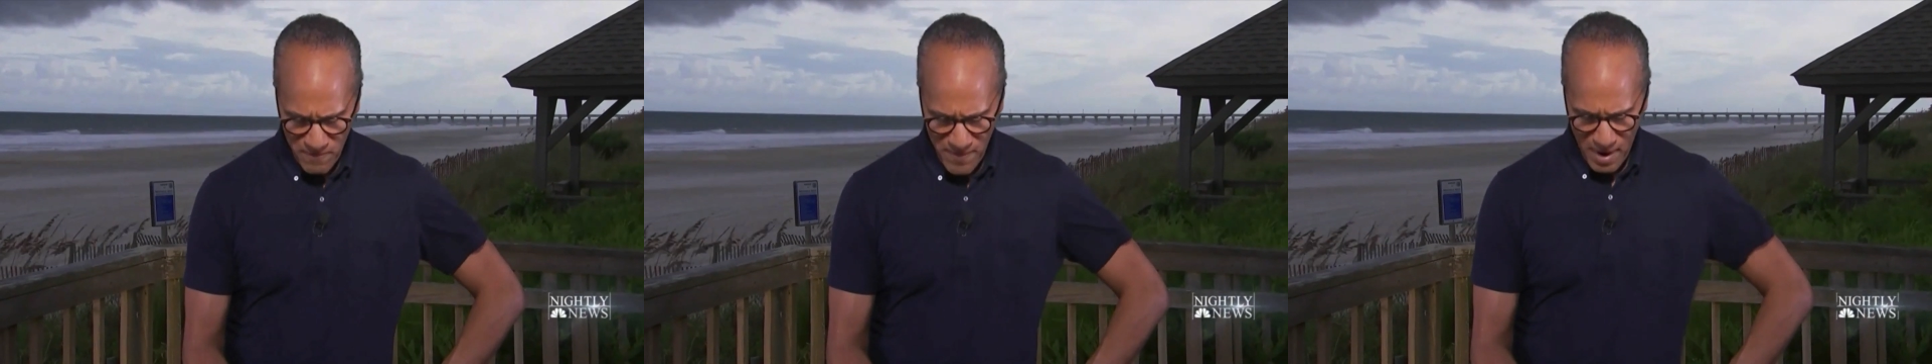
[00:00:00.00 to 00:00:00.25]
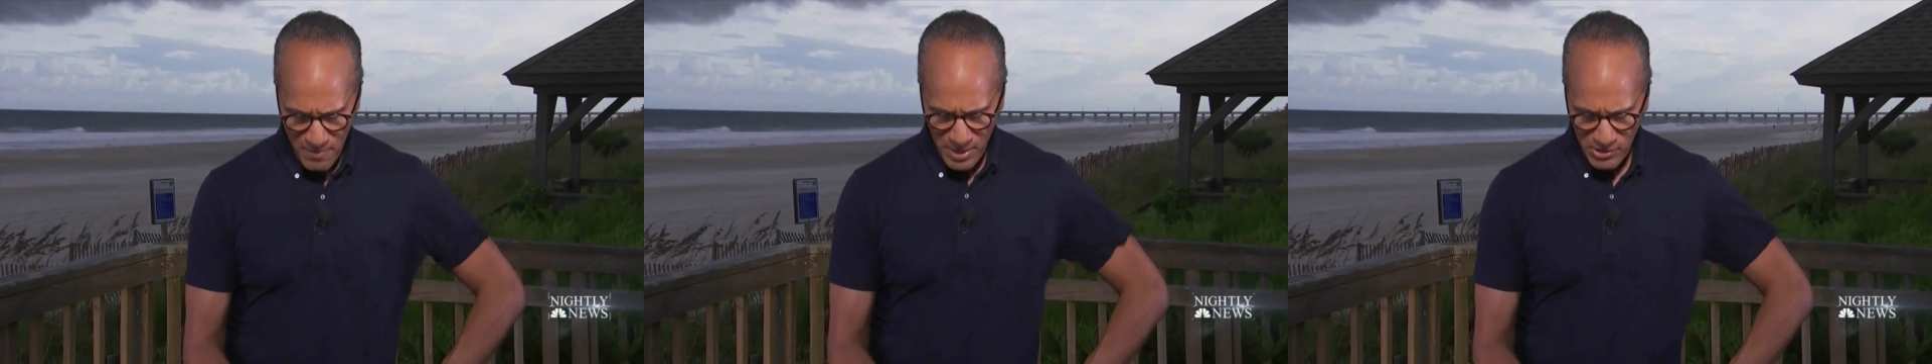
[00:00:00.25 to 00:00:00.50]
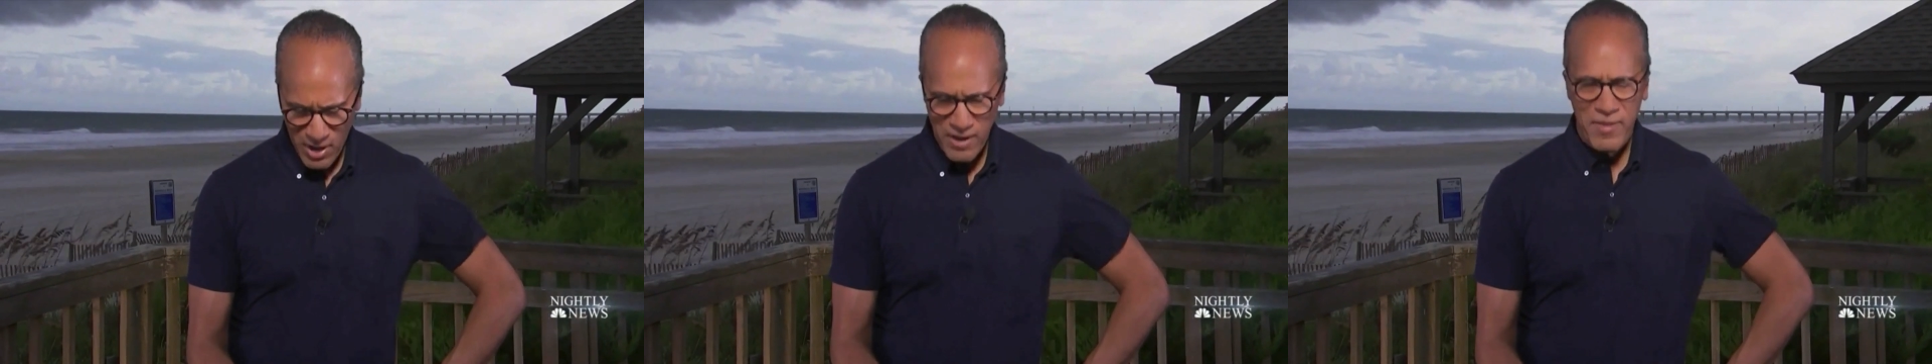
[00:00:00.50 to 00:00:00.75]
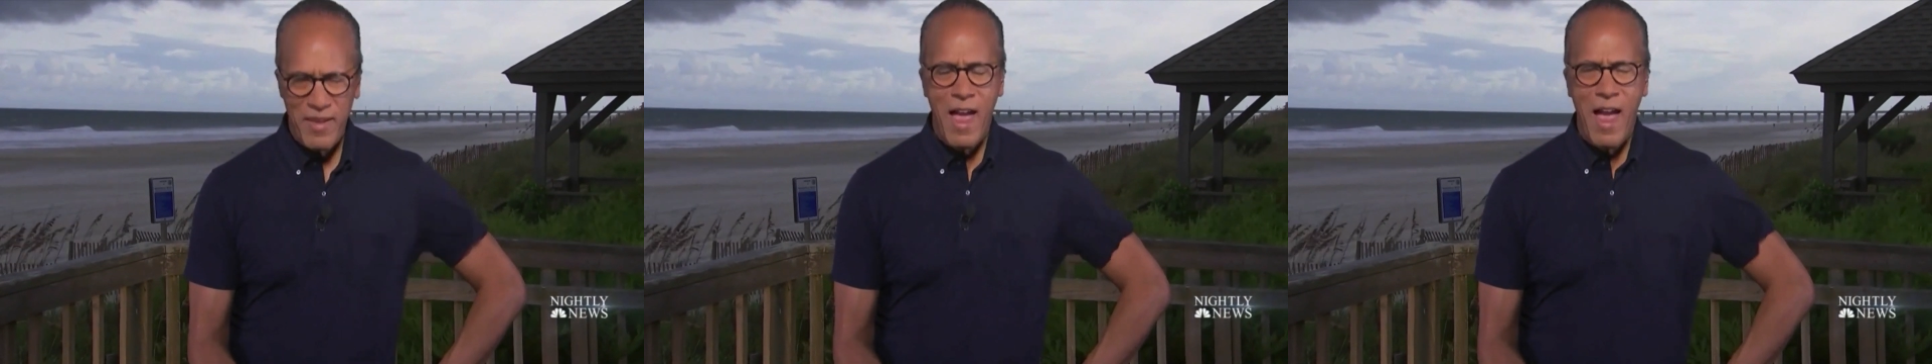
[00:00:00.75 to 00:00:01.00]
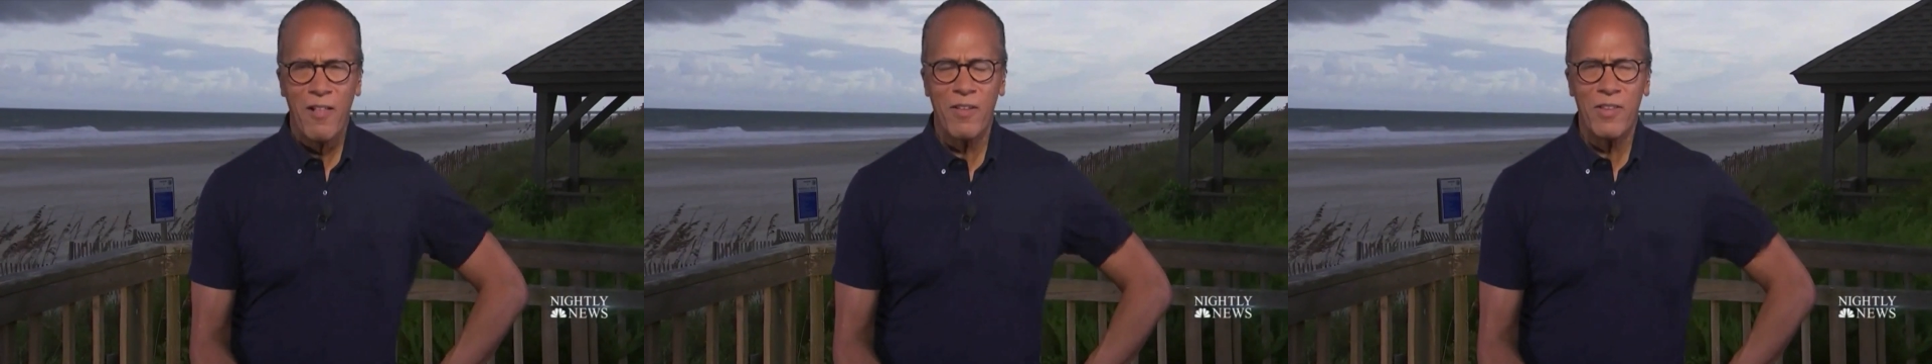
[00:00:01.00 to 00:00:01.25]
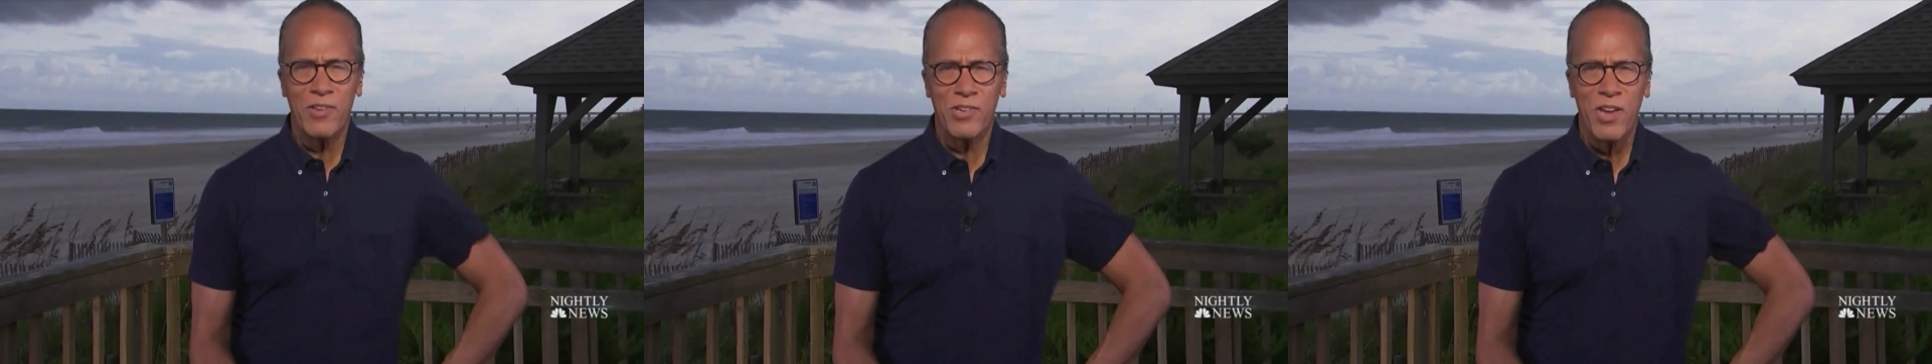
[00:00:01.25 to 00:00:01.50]
families like the
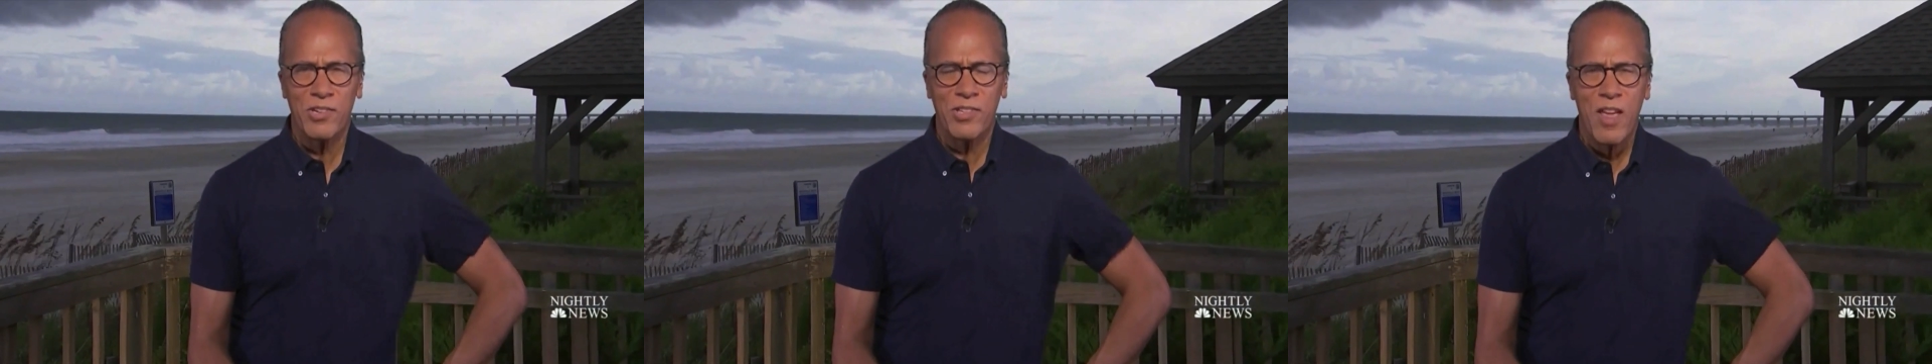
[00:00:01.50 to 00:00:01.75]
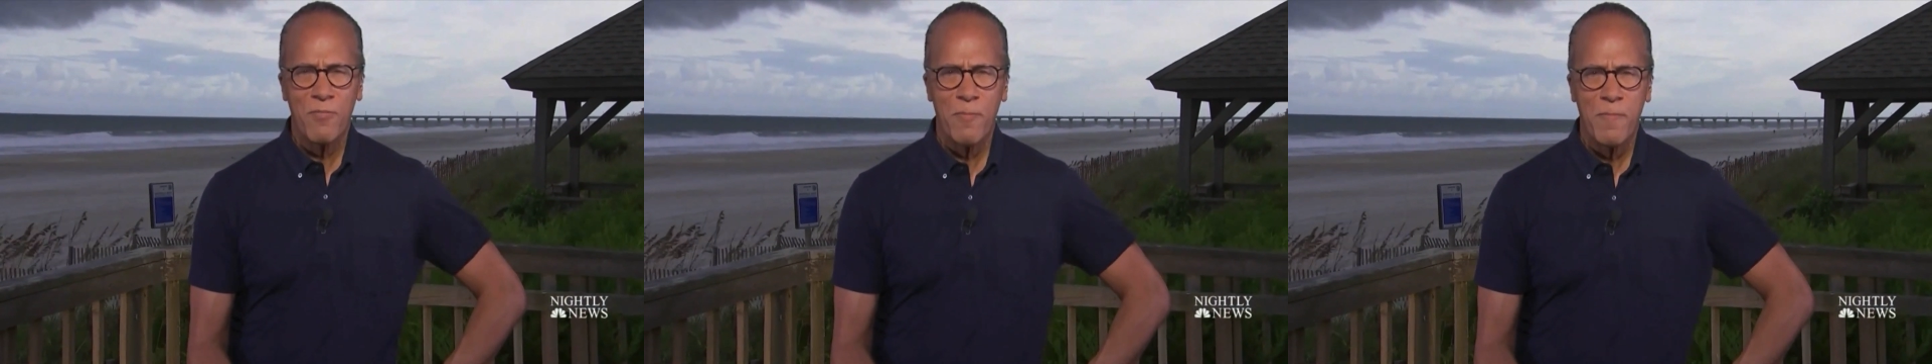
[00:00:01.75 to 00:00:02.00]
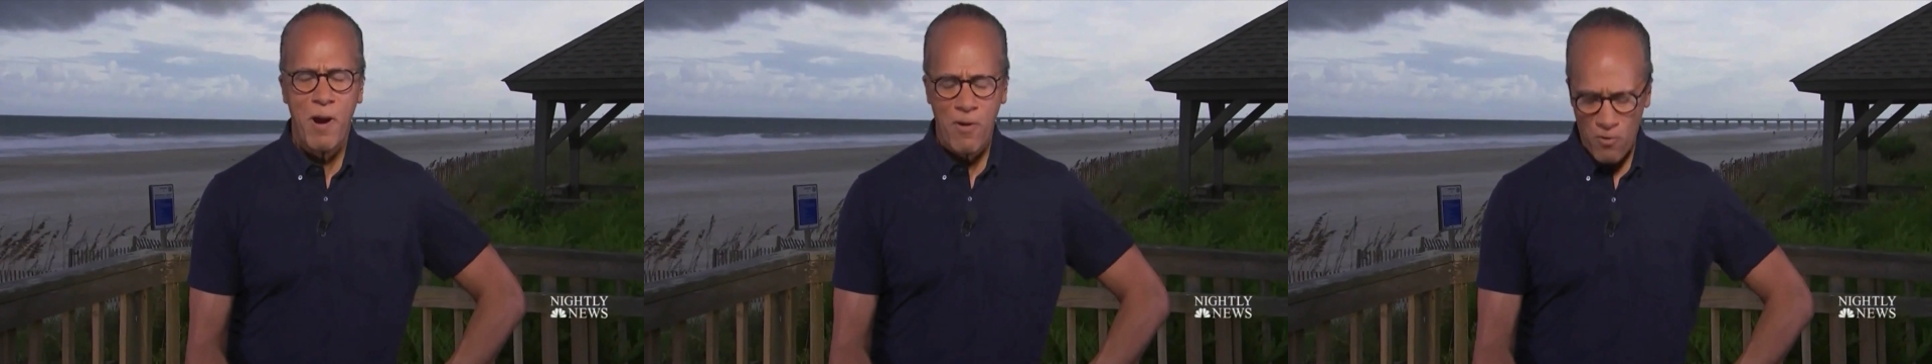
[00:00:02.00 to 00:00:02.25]
Allens as they prepare